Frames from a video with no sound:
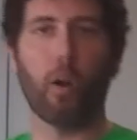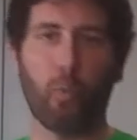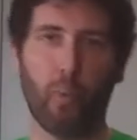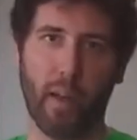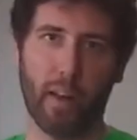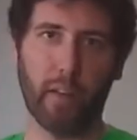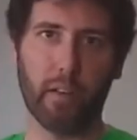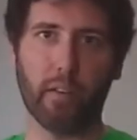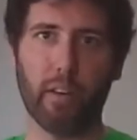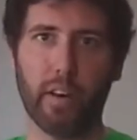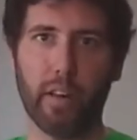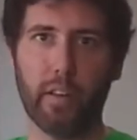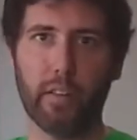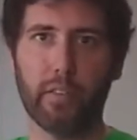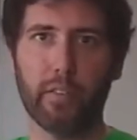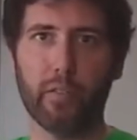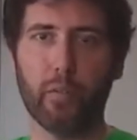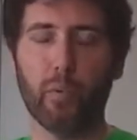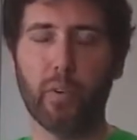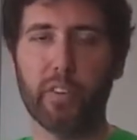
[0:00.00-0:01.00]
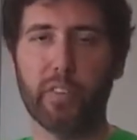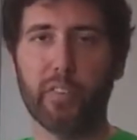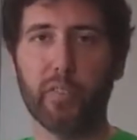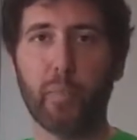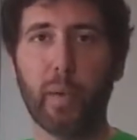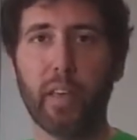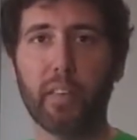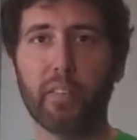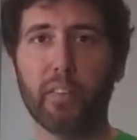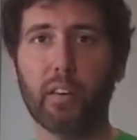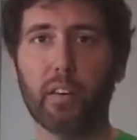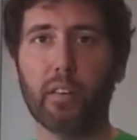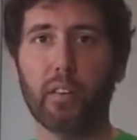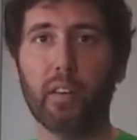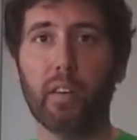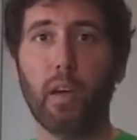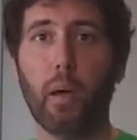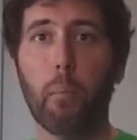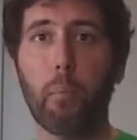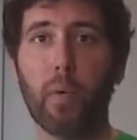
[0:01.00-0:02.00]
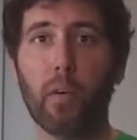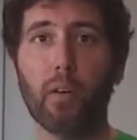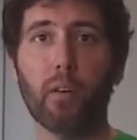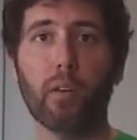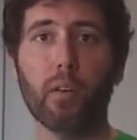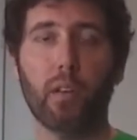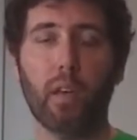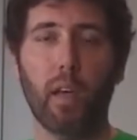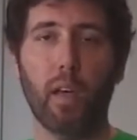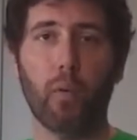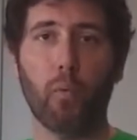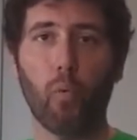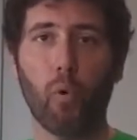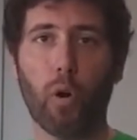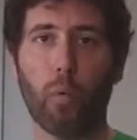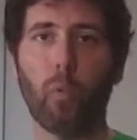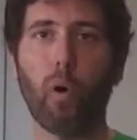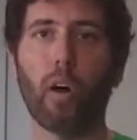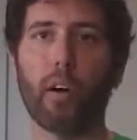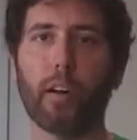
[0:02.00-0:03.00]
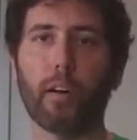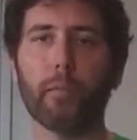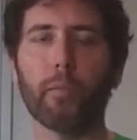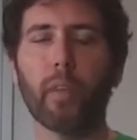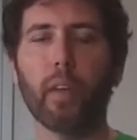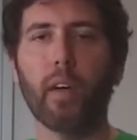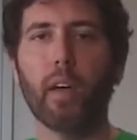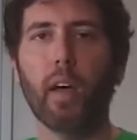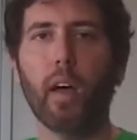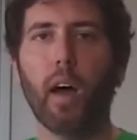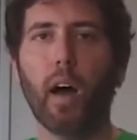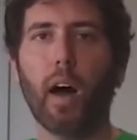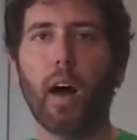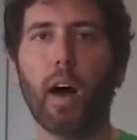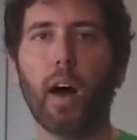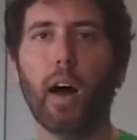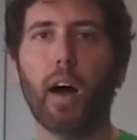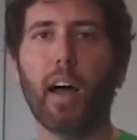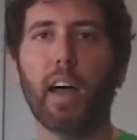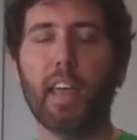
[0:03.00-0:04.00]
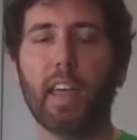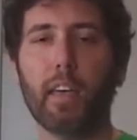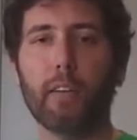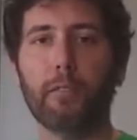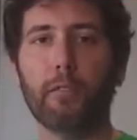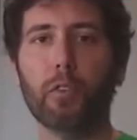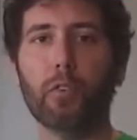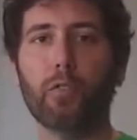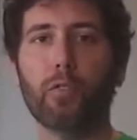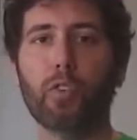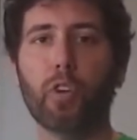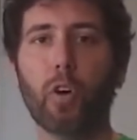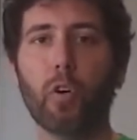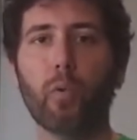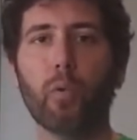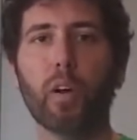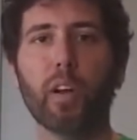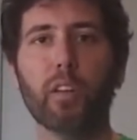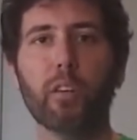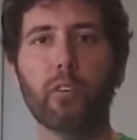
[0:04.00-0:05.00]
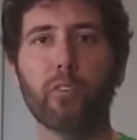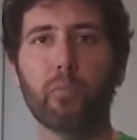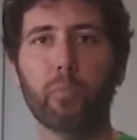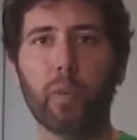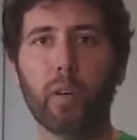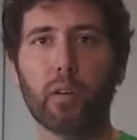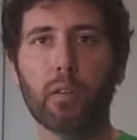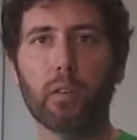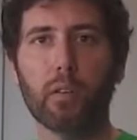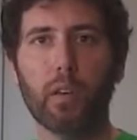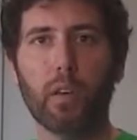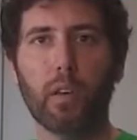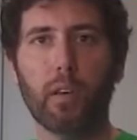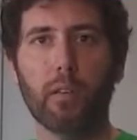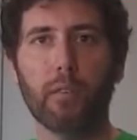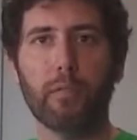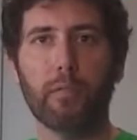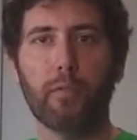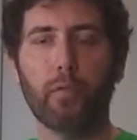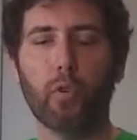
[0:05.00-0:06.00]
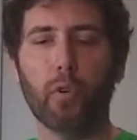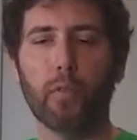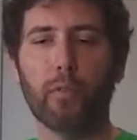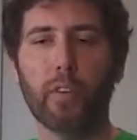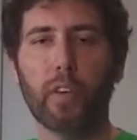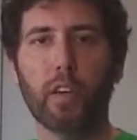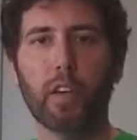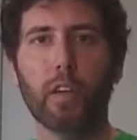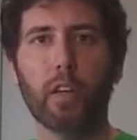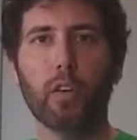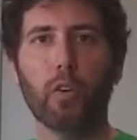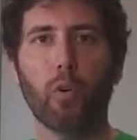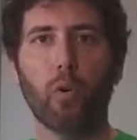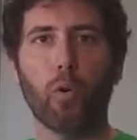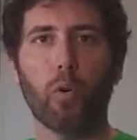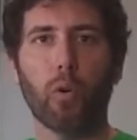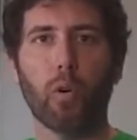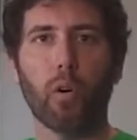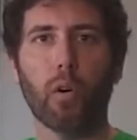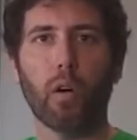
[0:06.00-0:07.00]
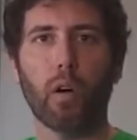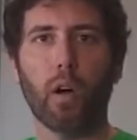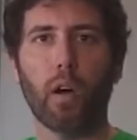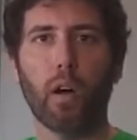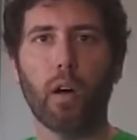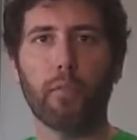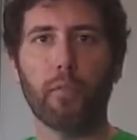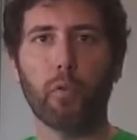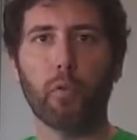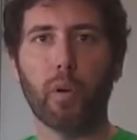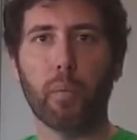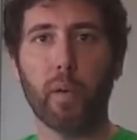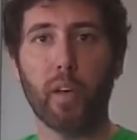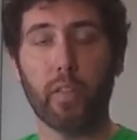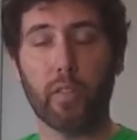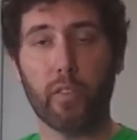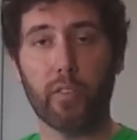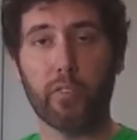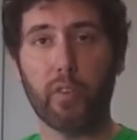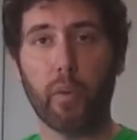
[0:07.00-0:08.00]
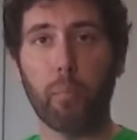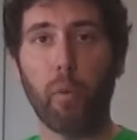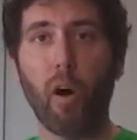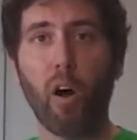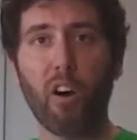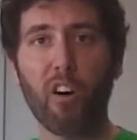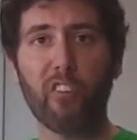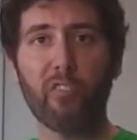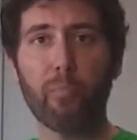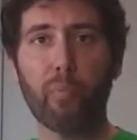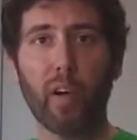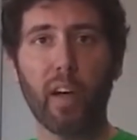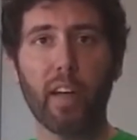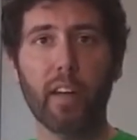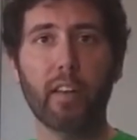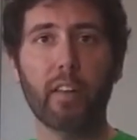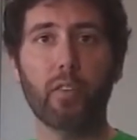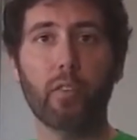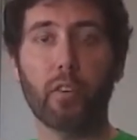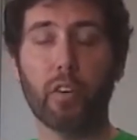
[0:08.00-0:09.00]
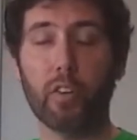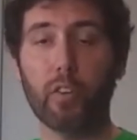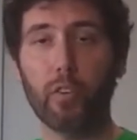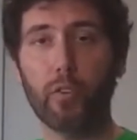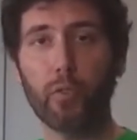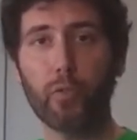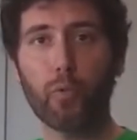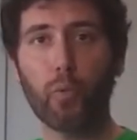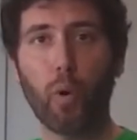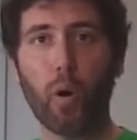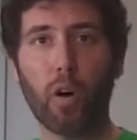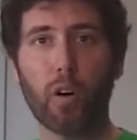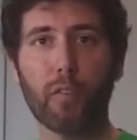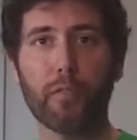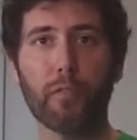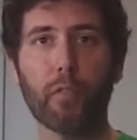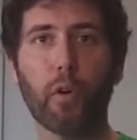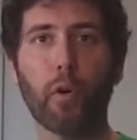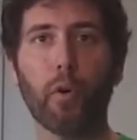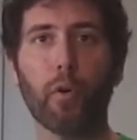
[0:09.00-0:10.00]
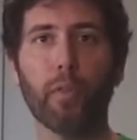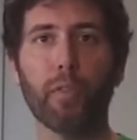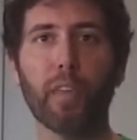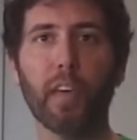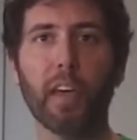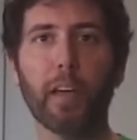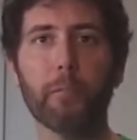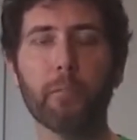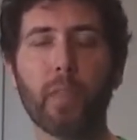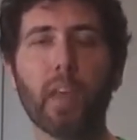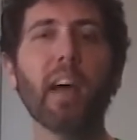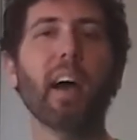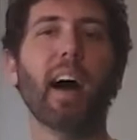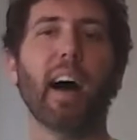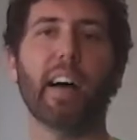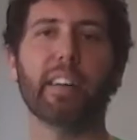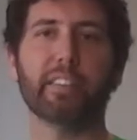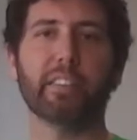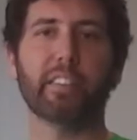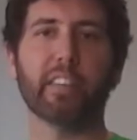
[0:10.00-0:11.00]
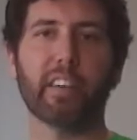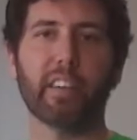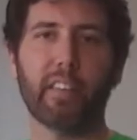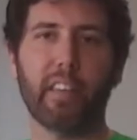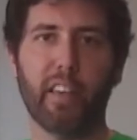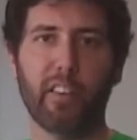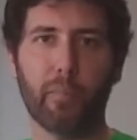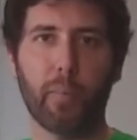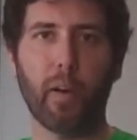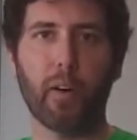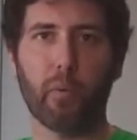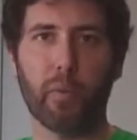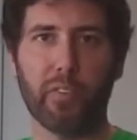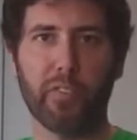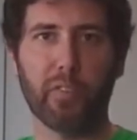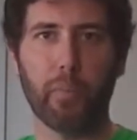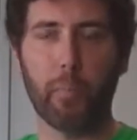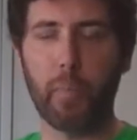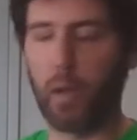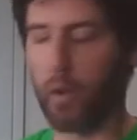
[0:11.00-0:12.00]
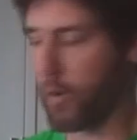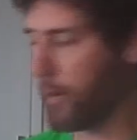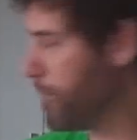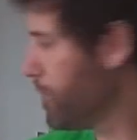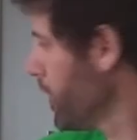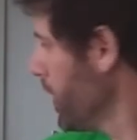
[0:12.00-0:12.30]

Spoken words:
wet ingredients, which is basically milk and warm water. If you don't want to use milk, if you're vegan or if you want to make this a parve bread, you could use water for the whole thing. I just think it tastes better with some milk.